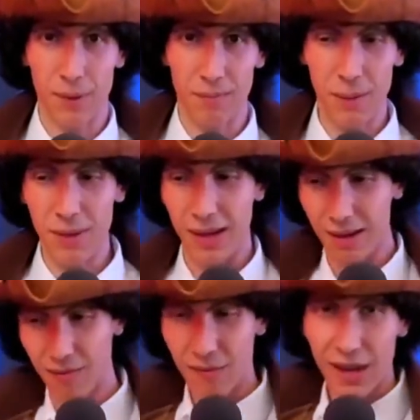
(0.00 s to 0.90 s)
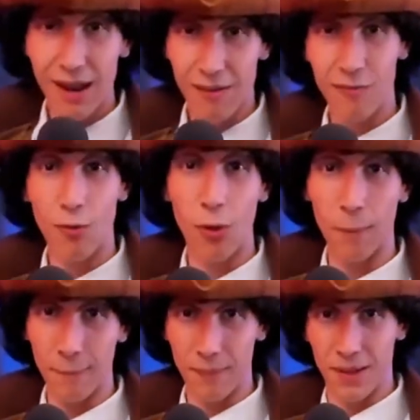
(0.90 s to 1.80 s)
Maybe they can fill out a
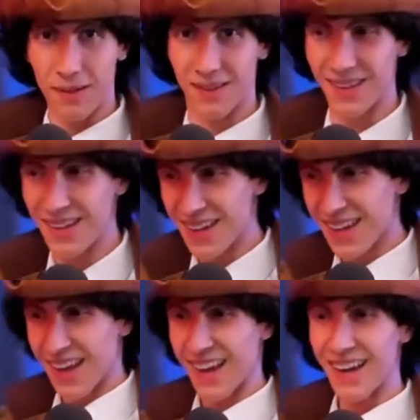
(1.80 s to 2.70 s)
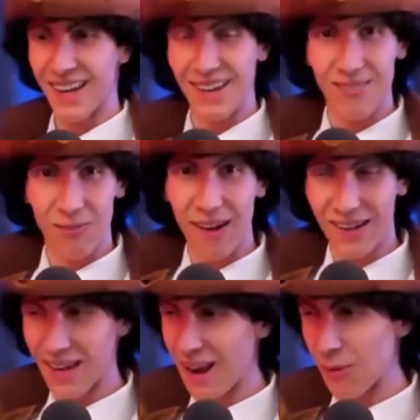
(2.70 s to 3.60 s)
form and they can
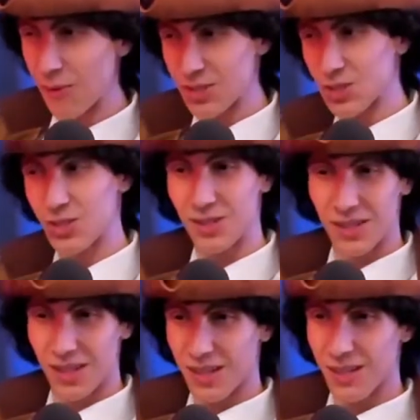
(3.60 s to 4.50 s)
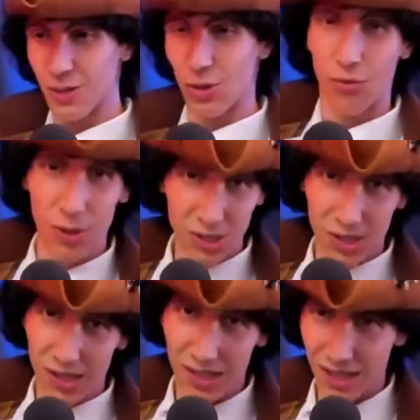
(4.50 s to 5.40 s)
write down which
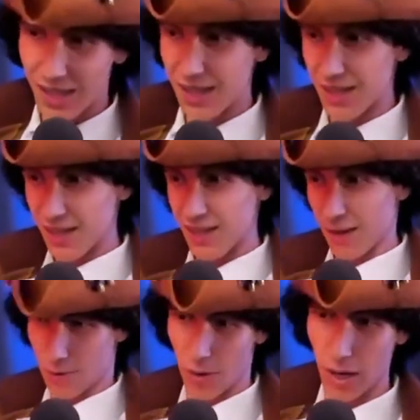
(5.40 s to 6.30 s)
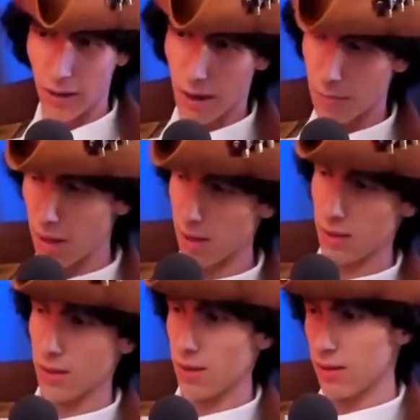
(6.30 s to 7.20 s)
university. Oh, I got
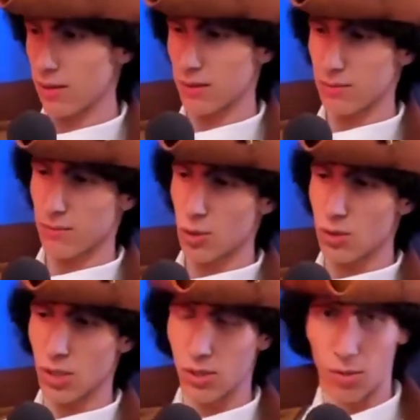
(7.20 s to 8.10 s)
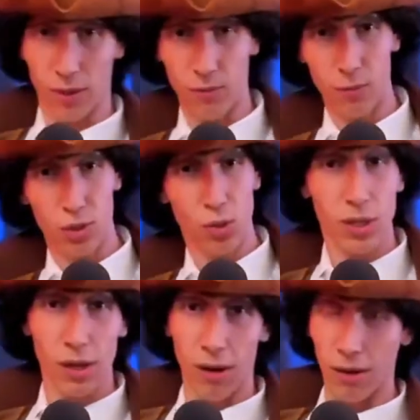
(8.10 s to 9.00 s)
my music degree from
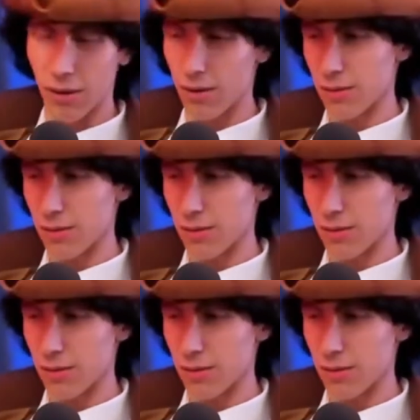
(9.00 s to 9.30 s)
Juilliard.